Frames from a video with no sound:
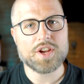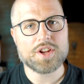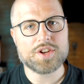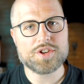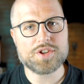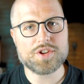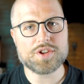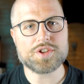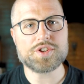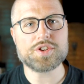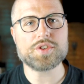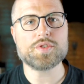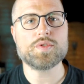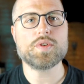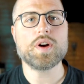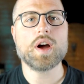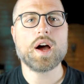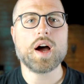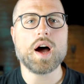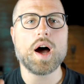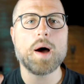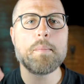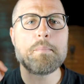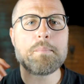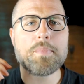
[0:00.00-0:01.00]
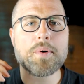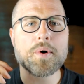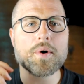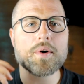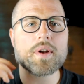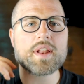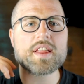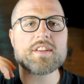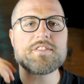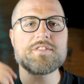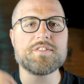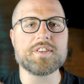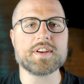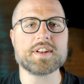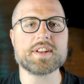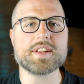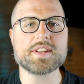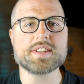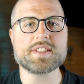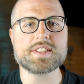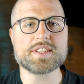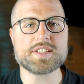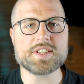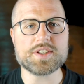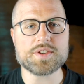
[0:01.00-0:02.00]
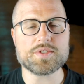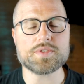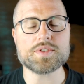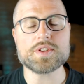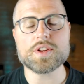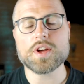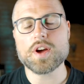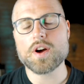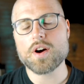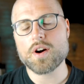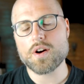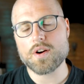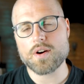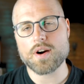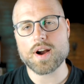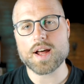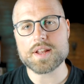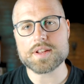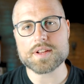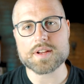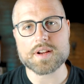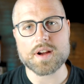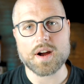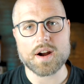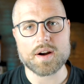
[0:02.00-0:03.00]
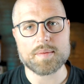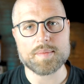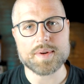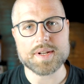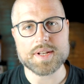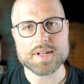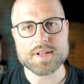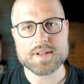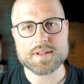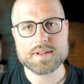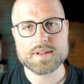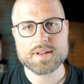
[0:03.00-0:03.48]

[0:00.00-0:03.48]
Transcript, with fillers: due to a poorly fitted suit or undergarment.